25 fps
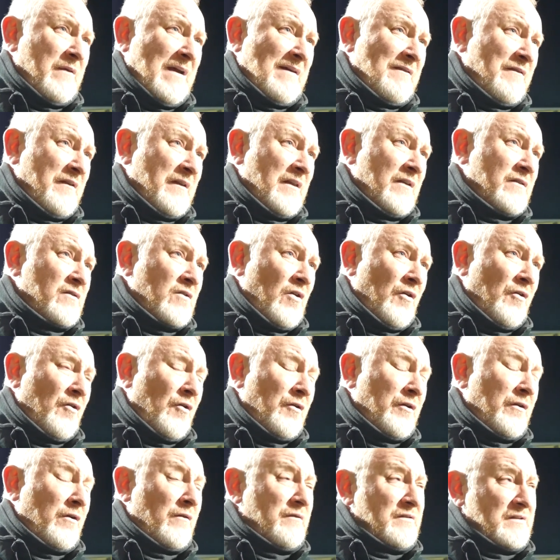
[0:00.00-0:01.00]
everything that's gone
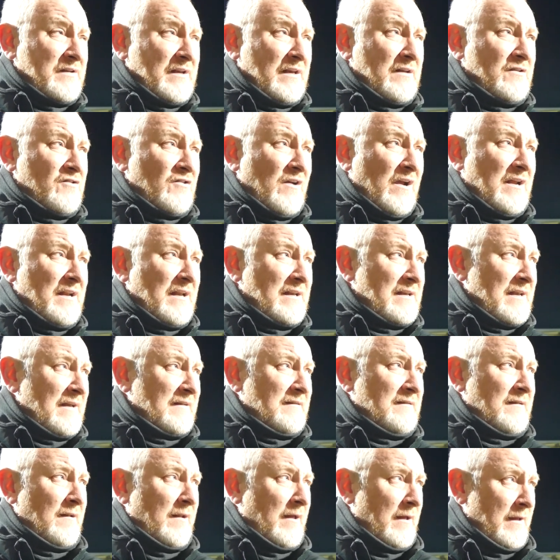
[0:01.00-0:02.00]
on and obviously training
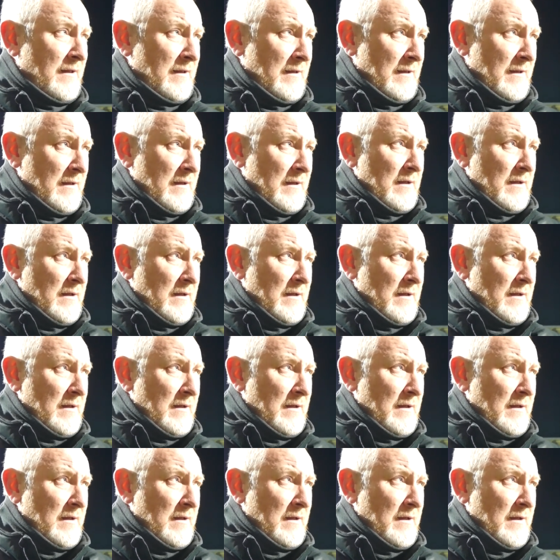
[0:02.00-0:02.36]
yesterday.